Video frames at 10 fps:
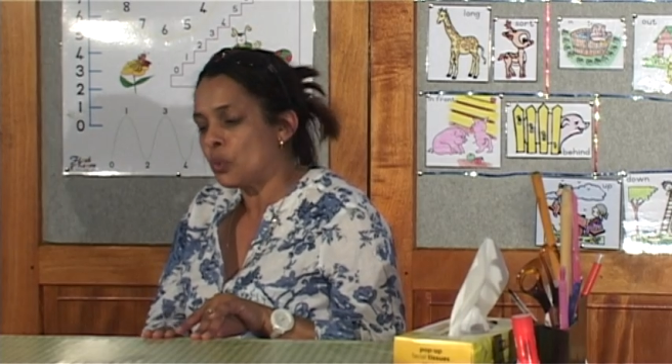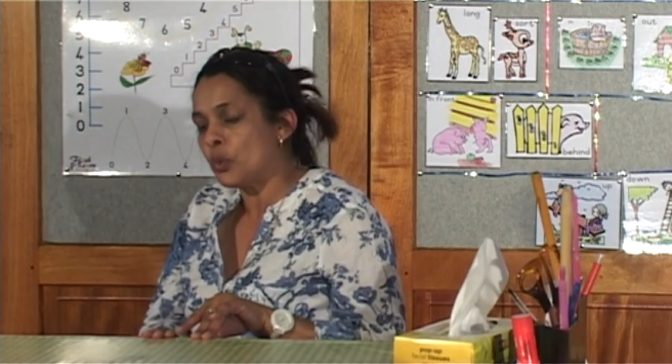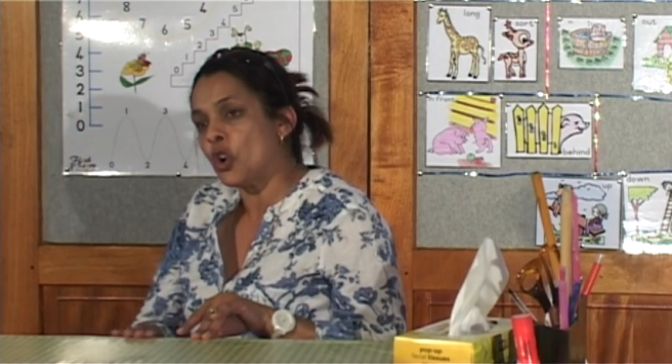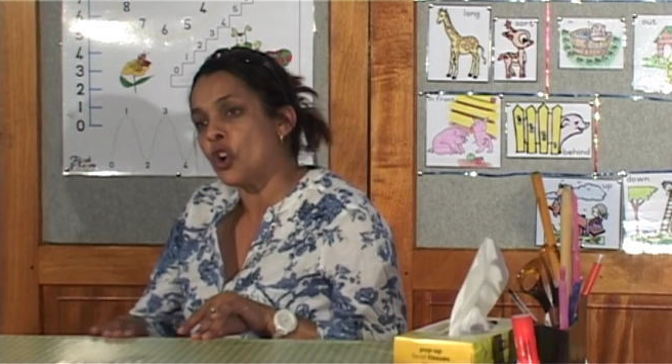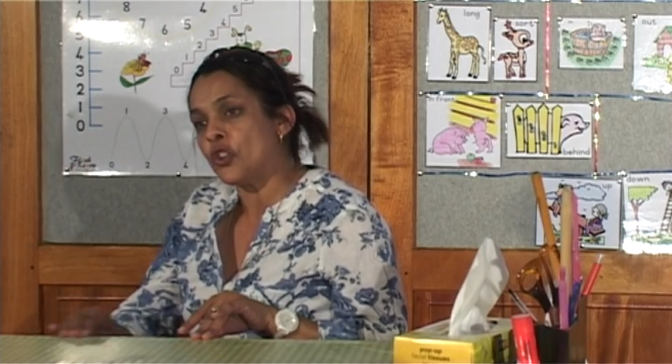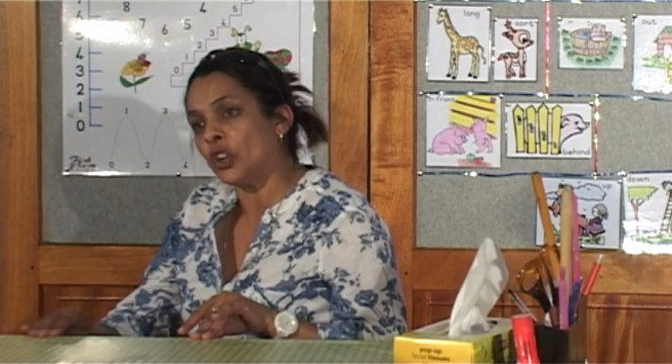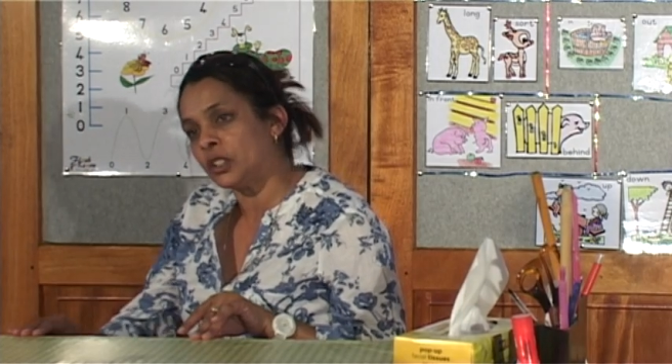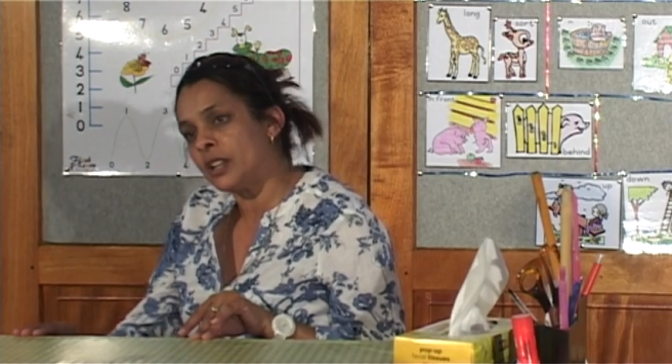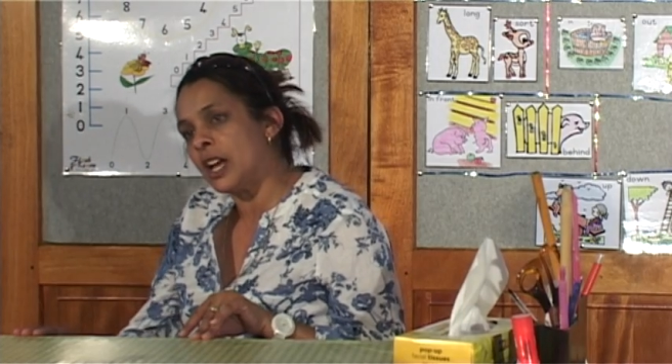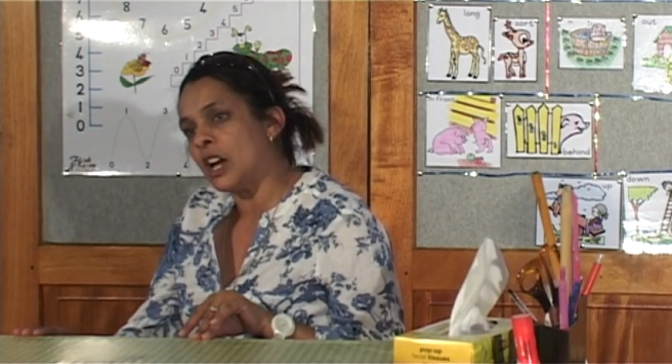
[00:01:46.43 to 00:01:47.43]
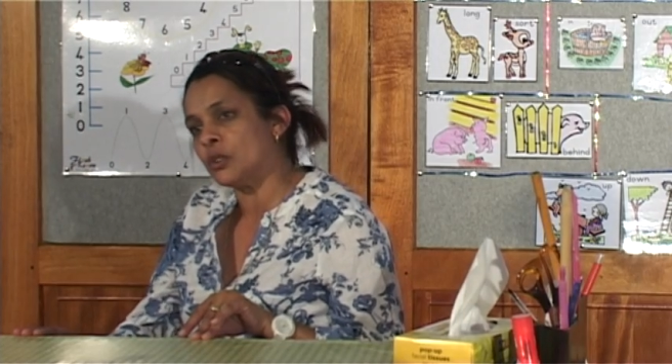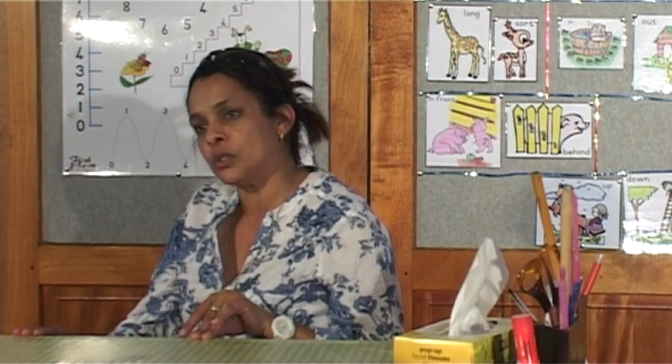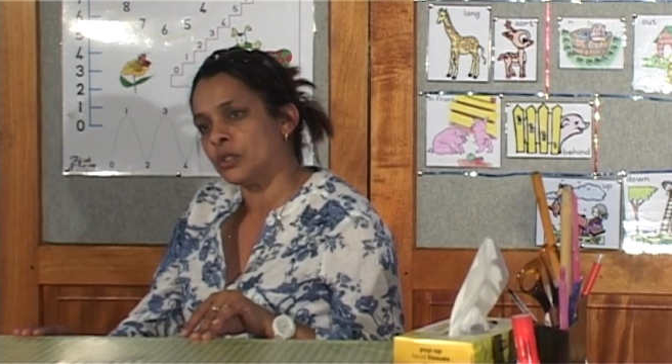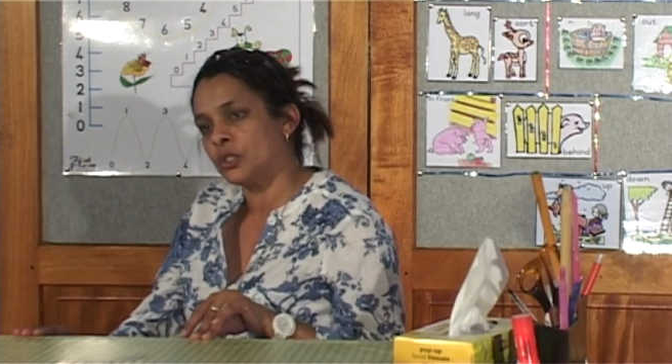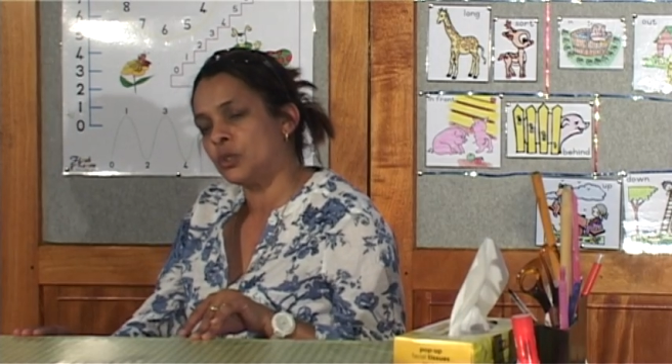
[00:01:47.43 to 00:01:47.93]
we are not allowed
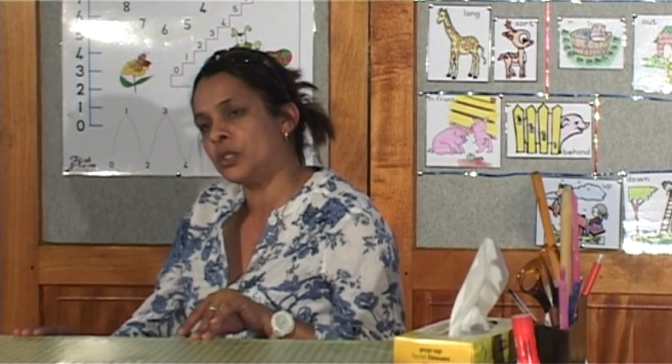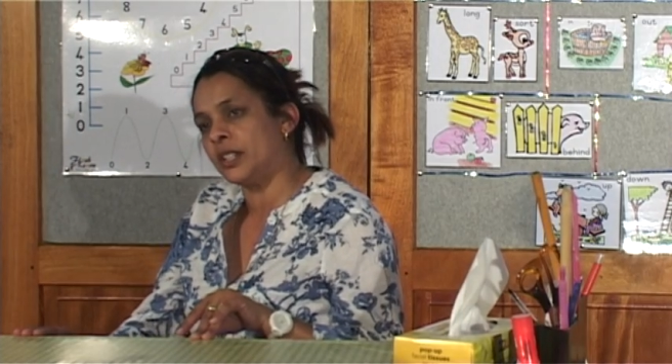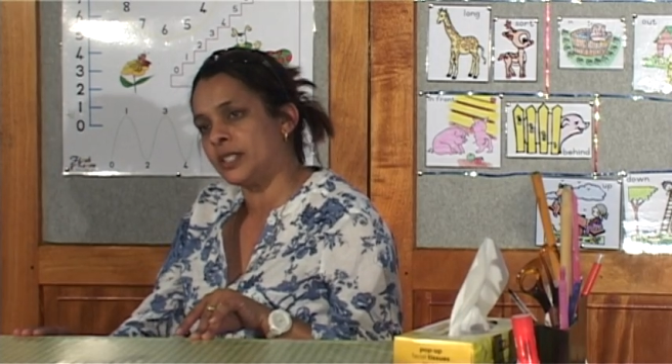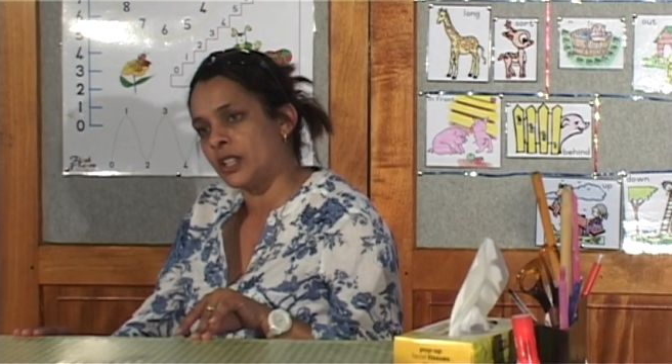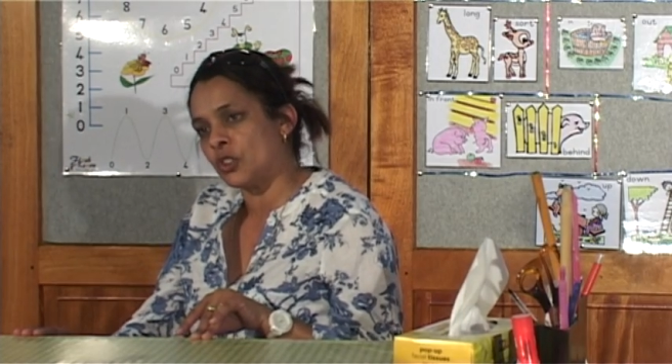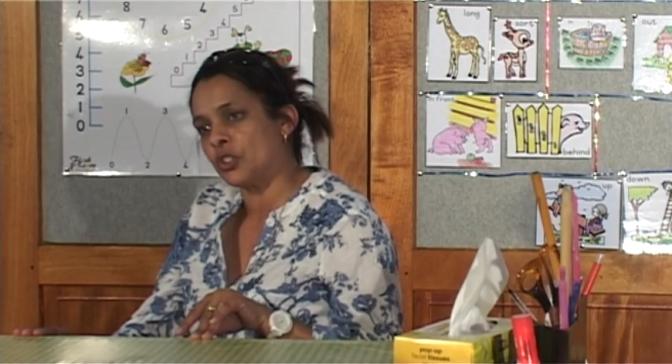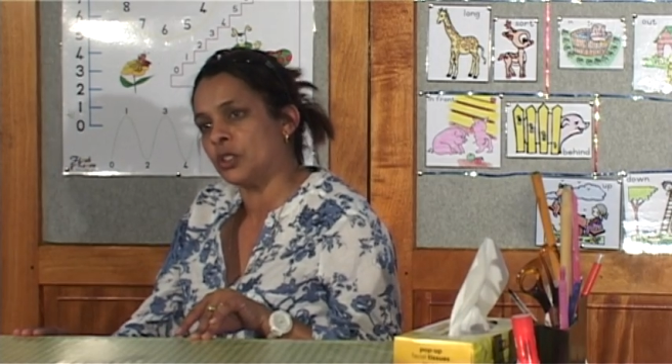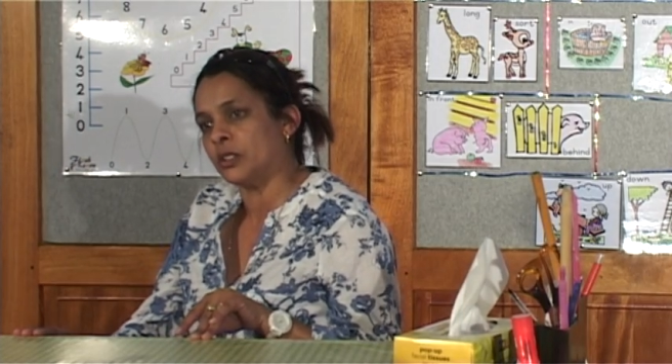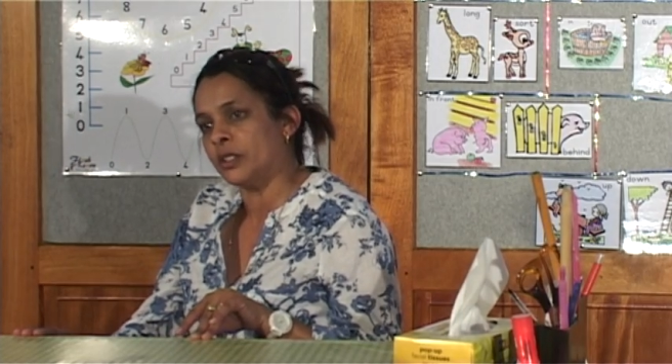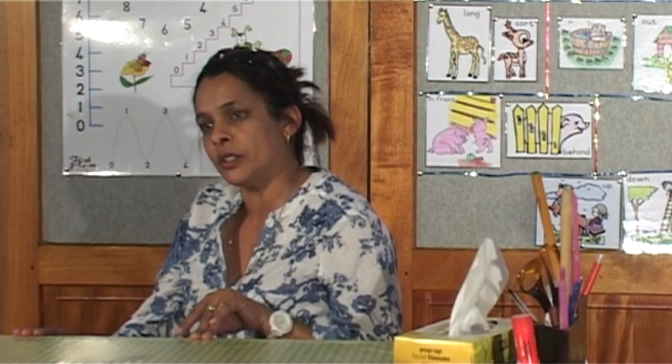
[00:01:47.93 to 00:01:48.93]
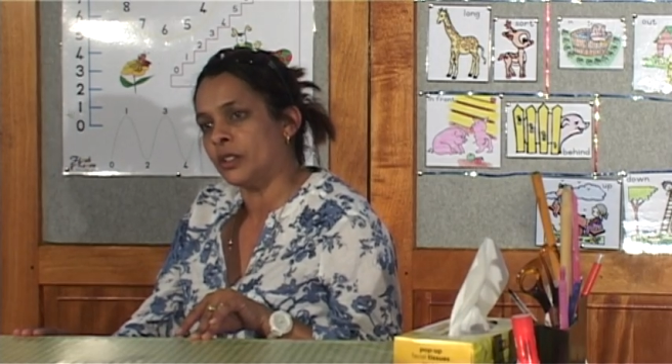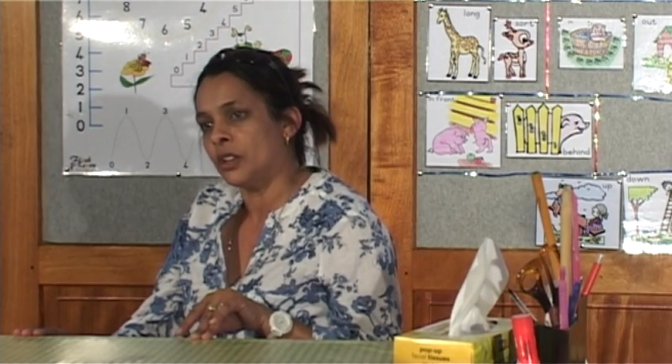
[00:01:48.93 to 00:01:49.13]
to test our children.